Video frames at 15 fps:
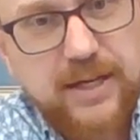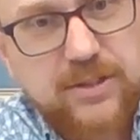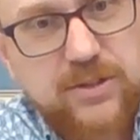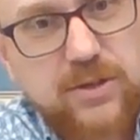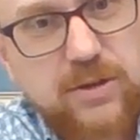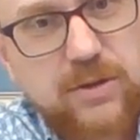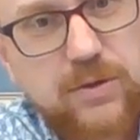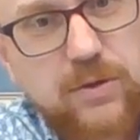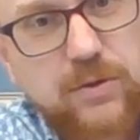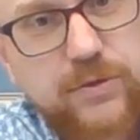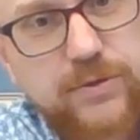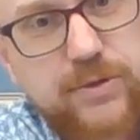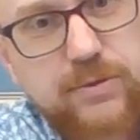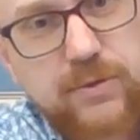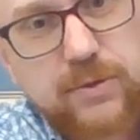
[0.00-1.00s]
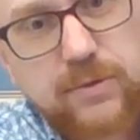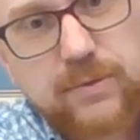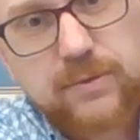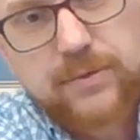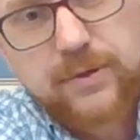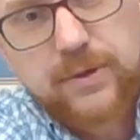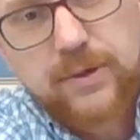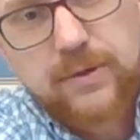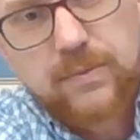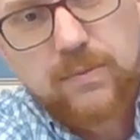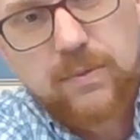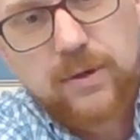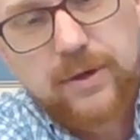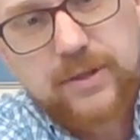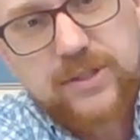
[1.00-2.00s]
to the gold screw. We're going
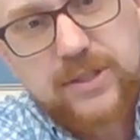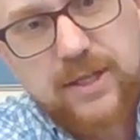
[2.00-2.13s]
to send